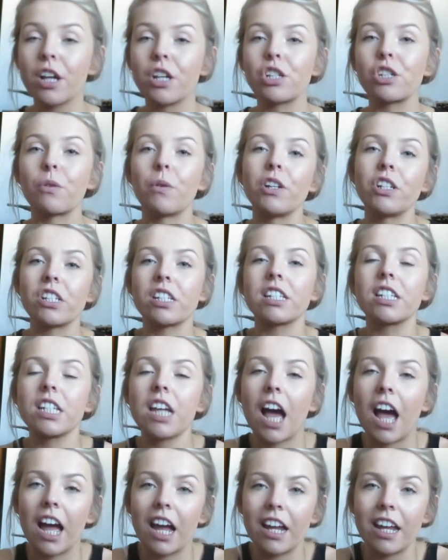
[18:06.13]
so I just
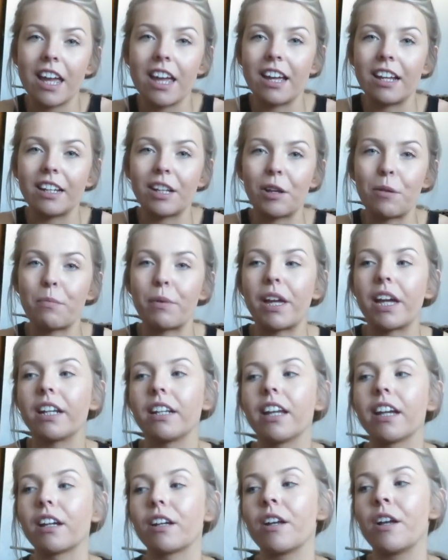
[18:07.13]
tie it a little bit
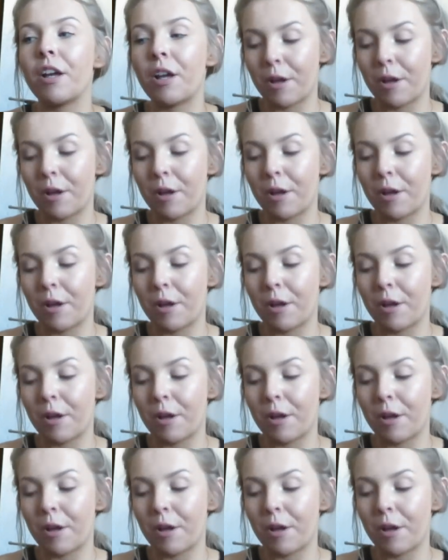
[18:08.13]
and like